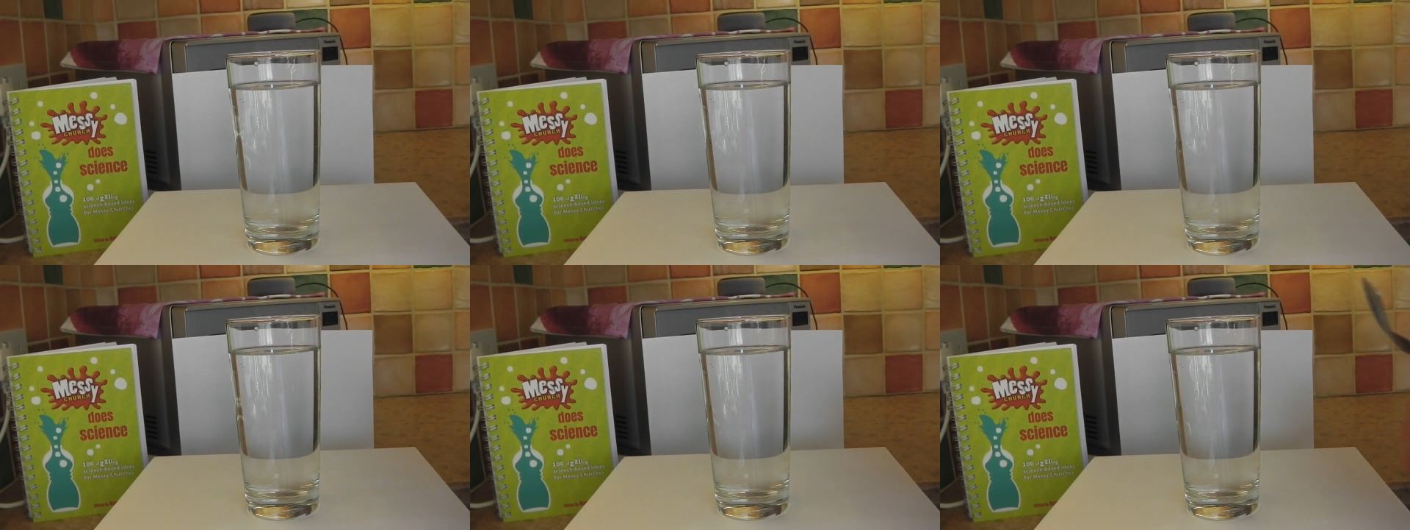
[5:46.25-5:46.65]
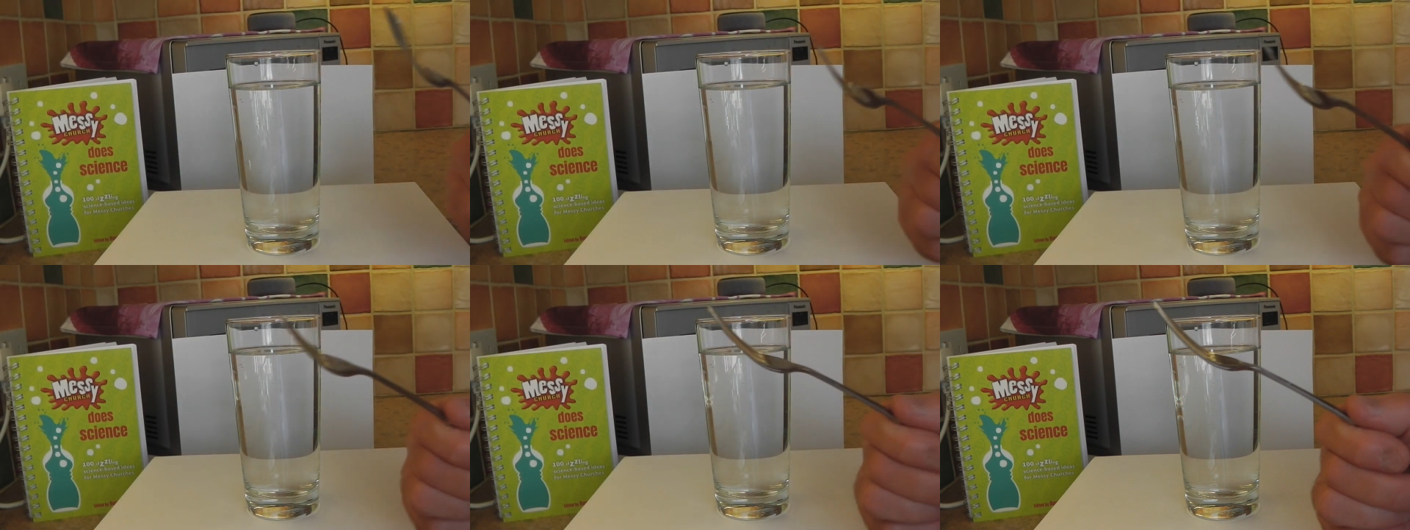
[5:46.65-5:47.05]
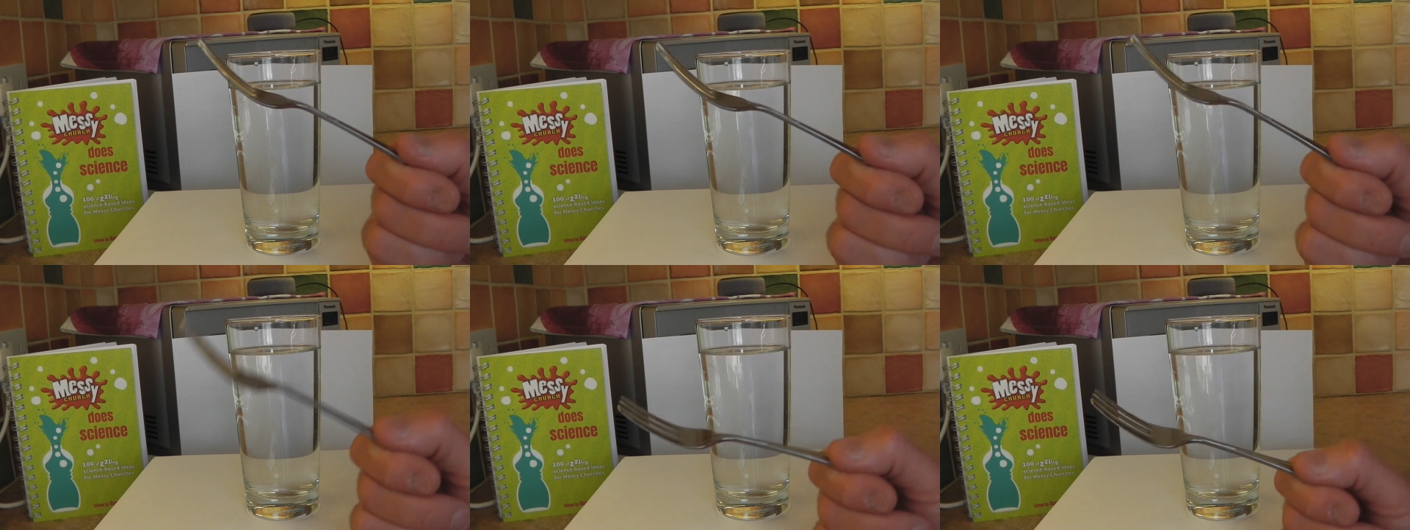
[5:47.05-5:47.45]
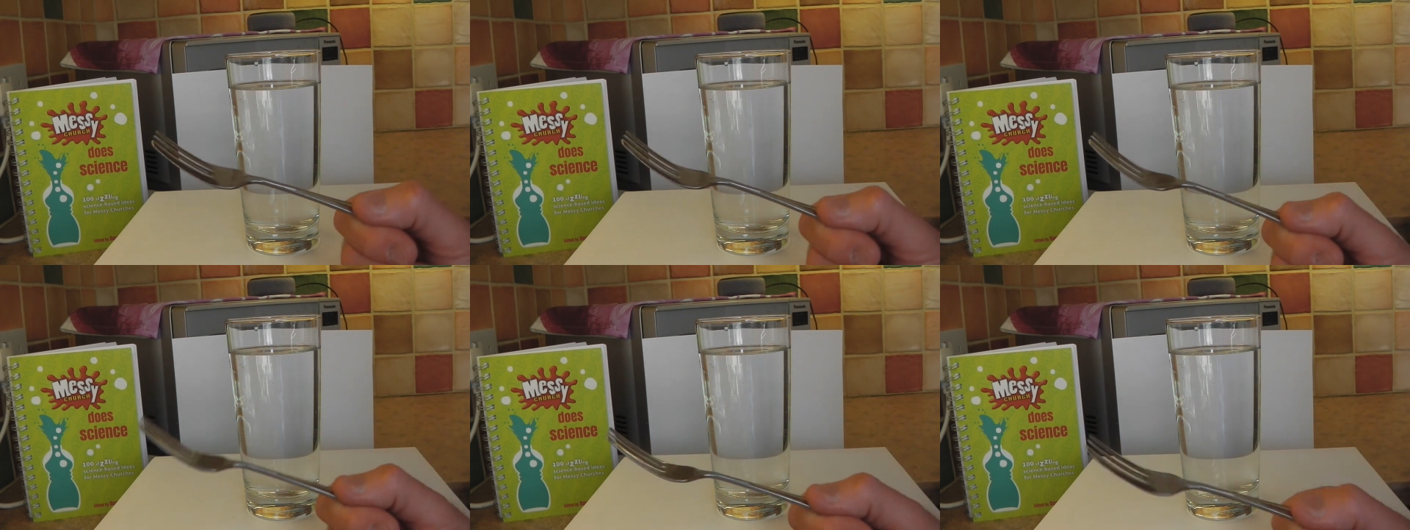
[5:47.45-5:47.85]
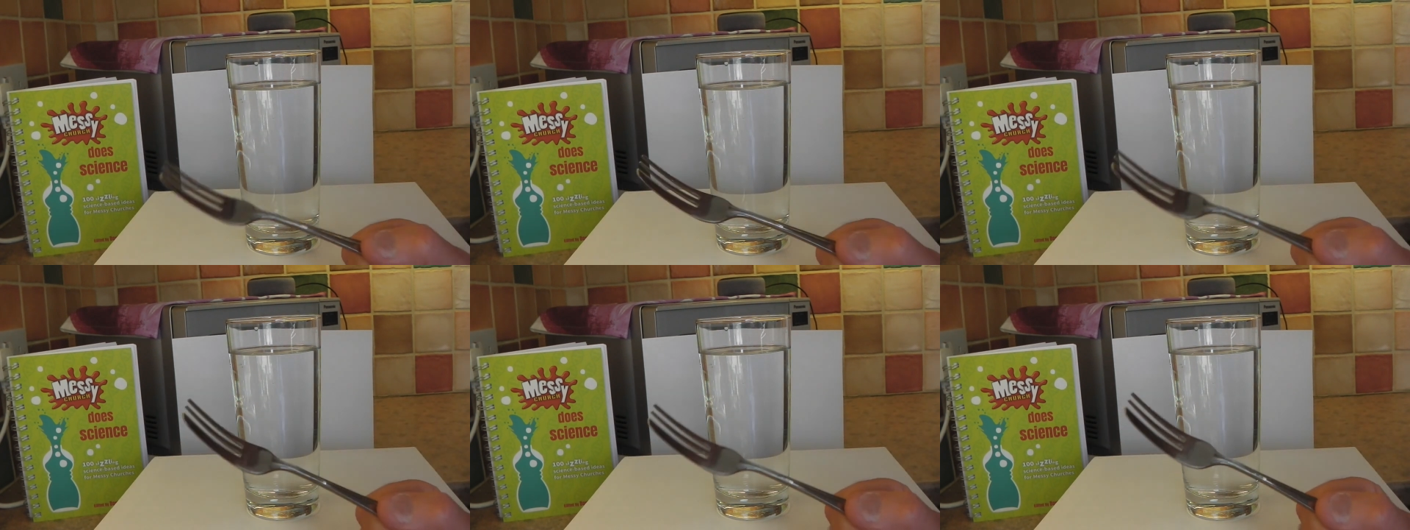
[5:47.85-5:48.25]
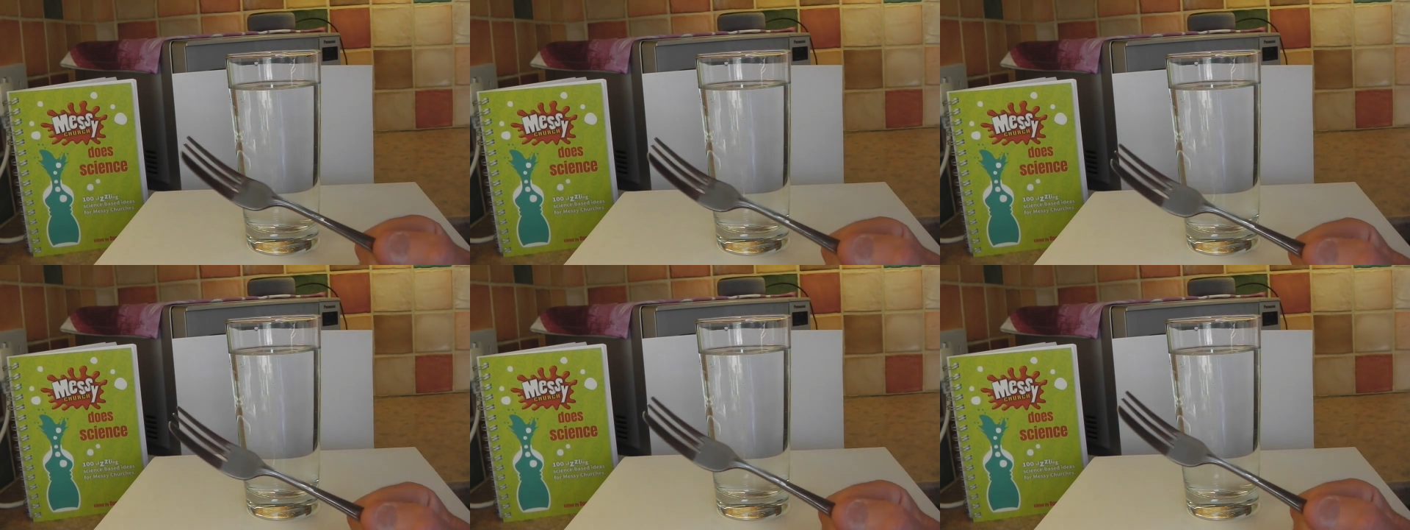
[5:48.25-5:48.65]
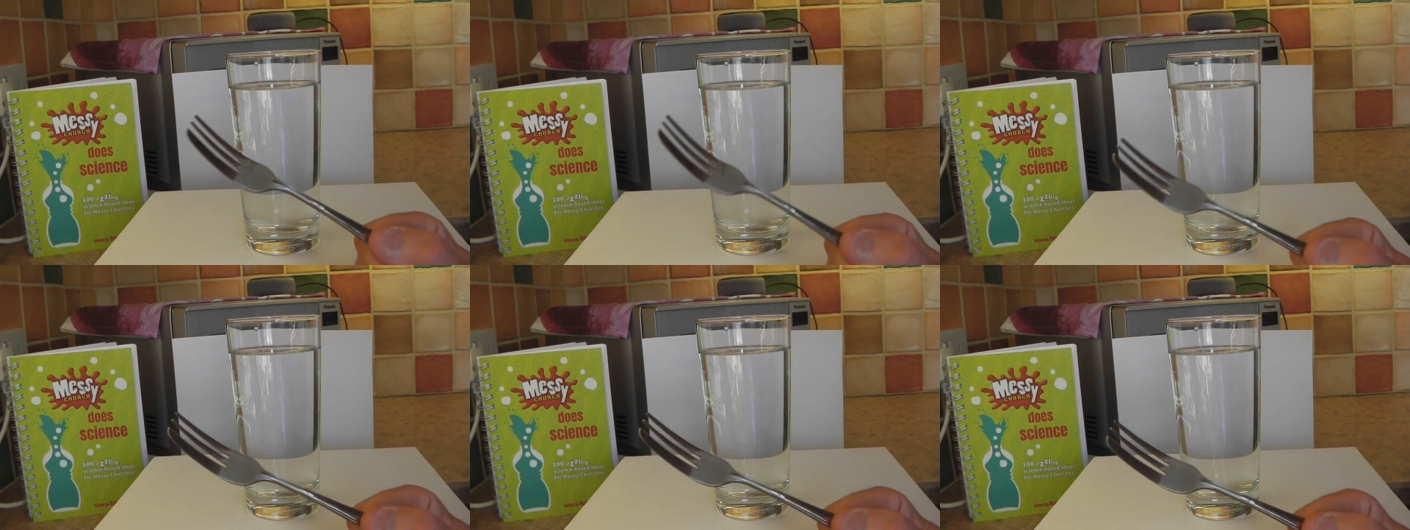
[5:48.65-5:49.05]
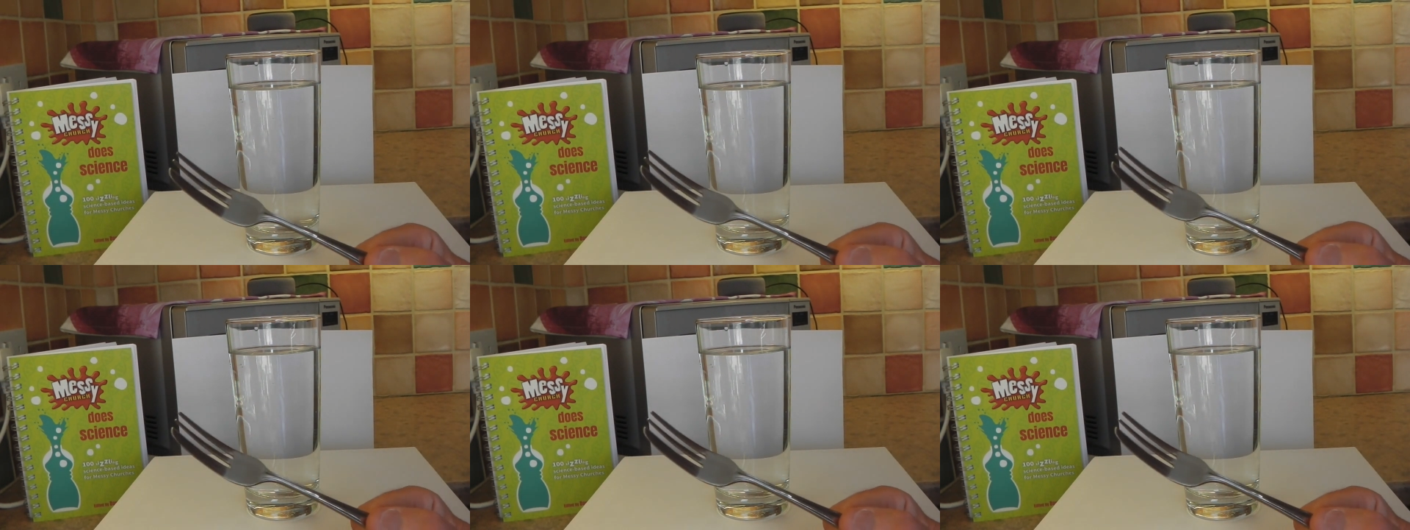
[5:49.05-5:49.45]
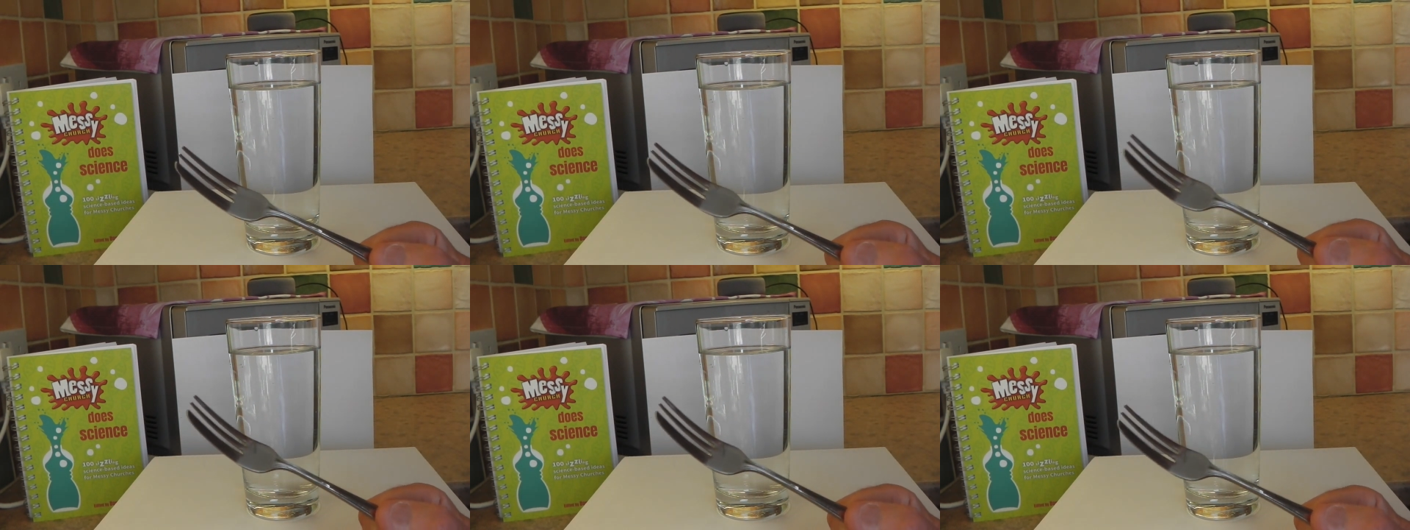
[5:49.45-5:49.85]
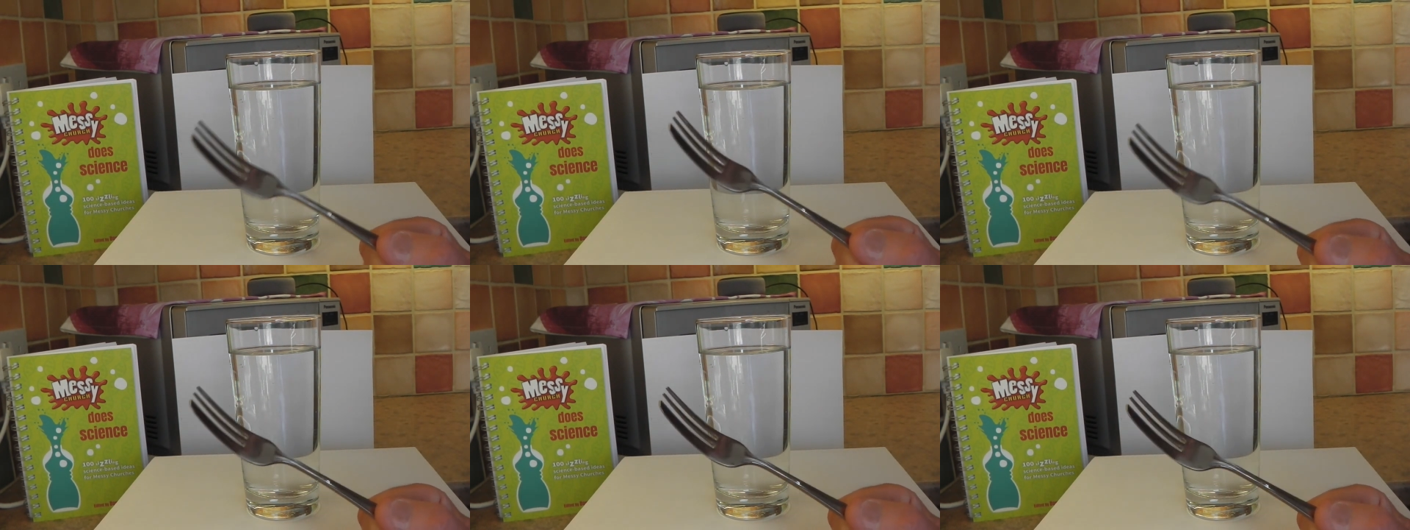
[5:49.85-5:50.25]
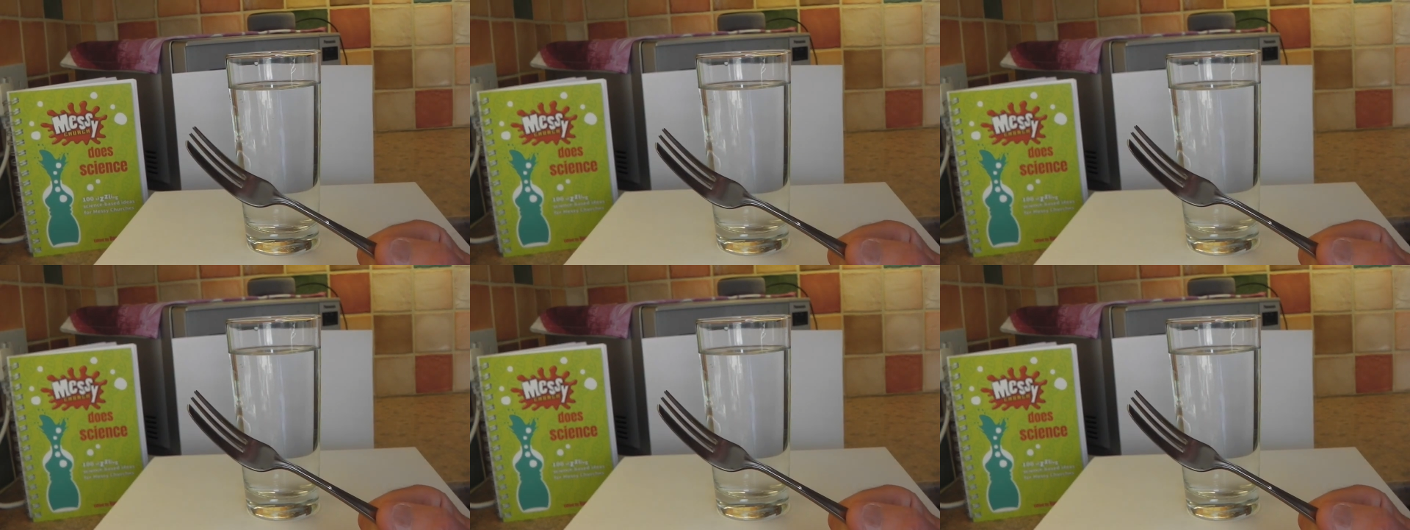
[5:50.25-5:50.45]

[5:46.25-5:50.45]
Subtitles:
[unreadable: no face in view]